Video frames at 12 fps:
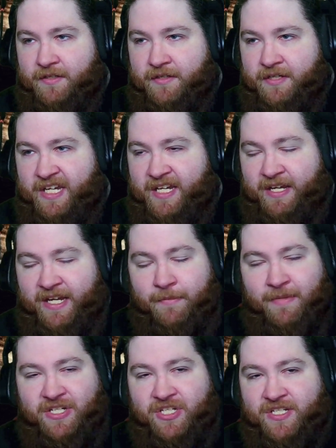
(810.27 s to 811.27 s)
He
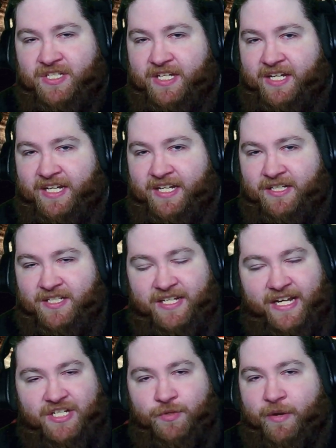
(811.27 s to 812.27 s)
mentions that he
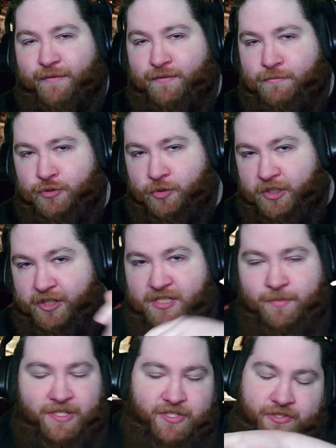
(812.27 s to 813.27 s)
stays away from drugs
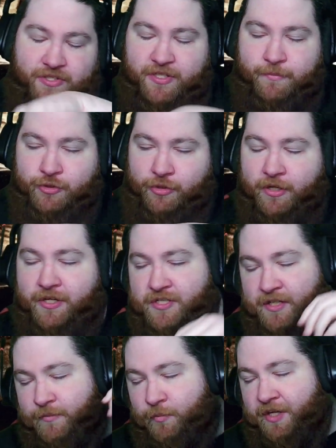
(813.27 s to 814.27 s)
because there's some drugs
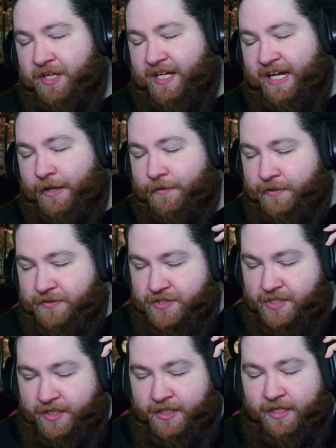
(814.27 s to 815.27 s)
on one of the counters
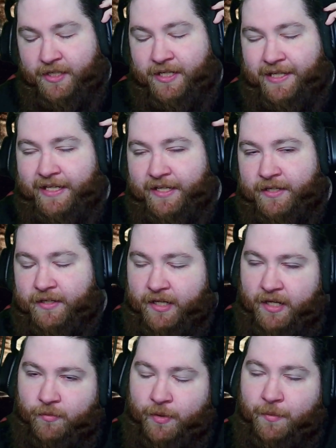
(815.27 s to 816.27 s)
in
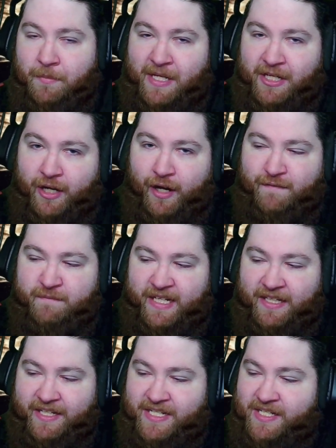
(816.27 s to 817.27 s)
where we meet Kaufman
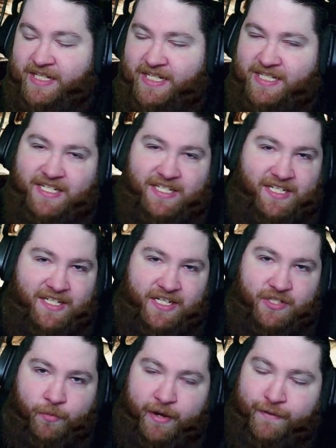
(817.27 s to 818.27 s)
and Lisa. He says he stays
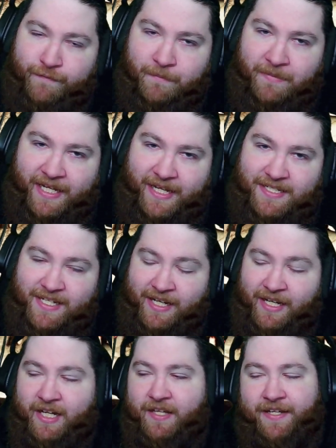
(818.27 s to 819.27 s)
away from that.
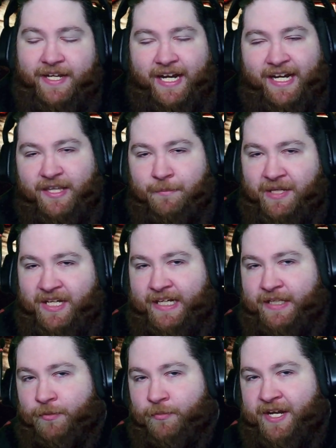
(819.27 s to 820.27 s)
The guy at the beginning of
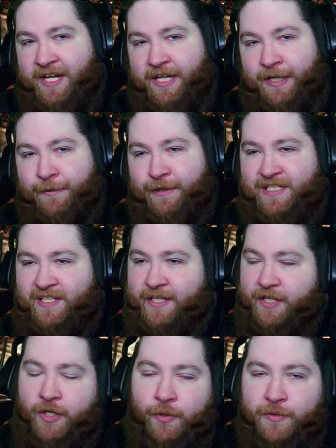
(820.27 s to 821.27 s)
the radio that's like,
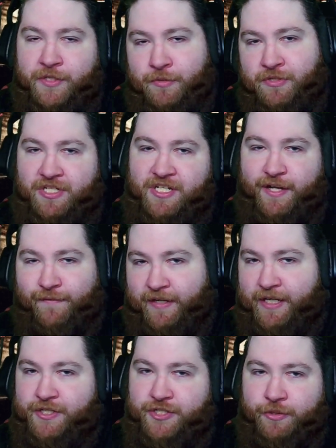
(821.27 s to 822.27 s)
oh, you just need to
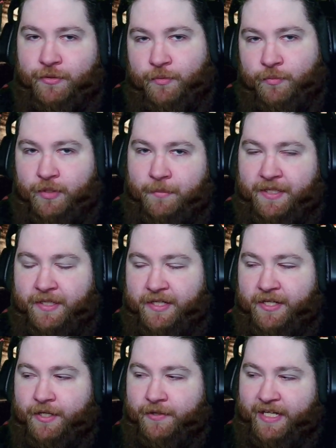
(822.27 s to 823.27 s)
find you a woman,
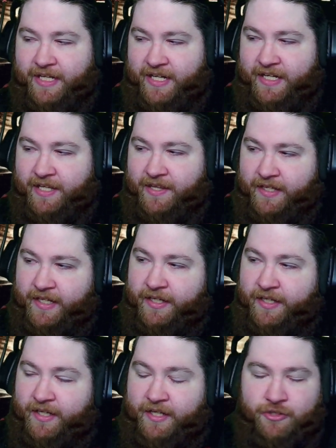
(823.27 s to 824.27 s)
that kind of thing.
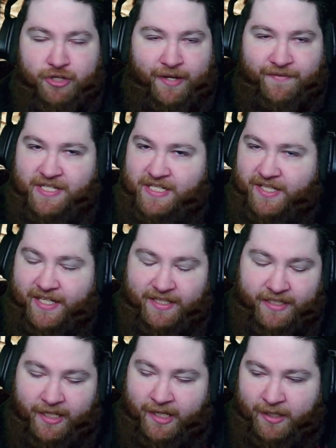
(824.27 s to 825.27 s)
Travis is like,
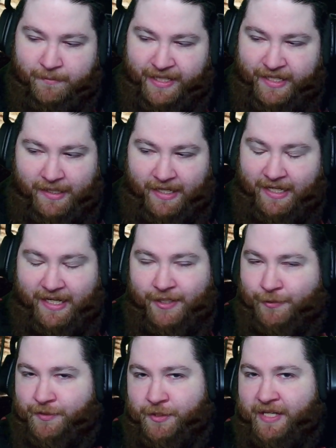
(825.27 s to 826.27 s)
no, man, I
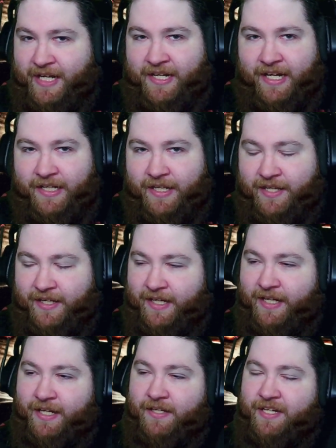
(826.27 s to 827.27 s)
don't do that kind of
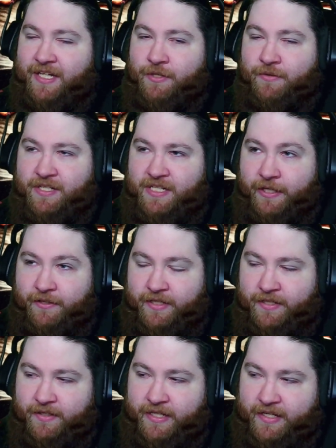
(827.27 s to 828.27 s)
thing. Like, you can tell
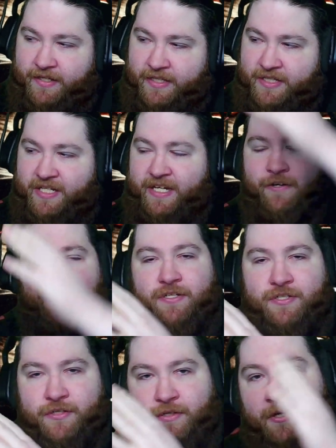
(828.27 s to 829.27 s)
that this
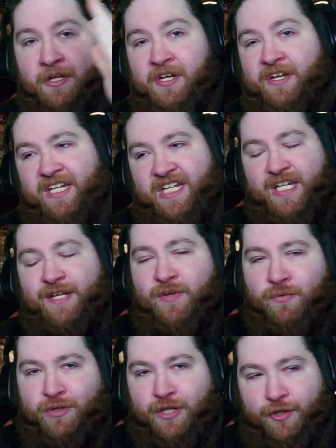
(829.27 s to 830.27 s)
character,
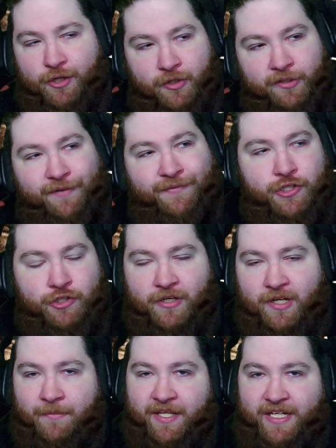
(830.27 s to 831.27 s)
even with all of the
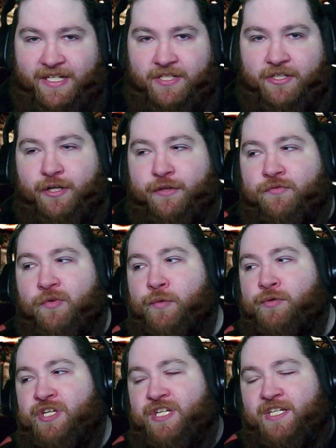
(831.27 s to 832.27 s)
trauma that he's gone through,
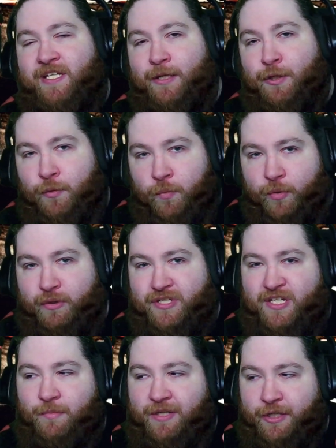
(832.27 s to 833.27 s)
still wants
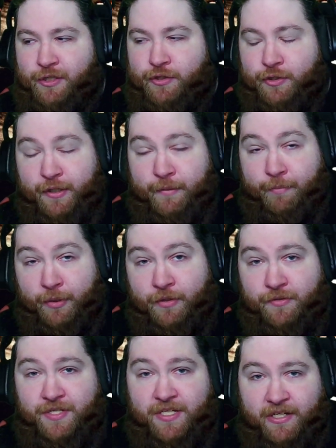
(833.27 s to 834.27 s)
to be a good
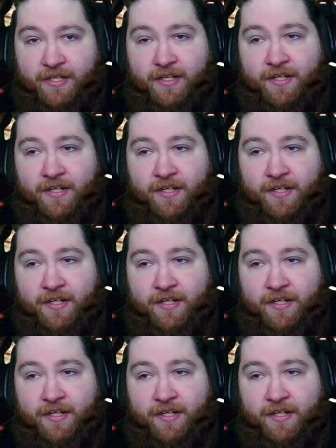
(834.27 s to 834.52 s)
person,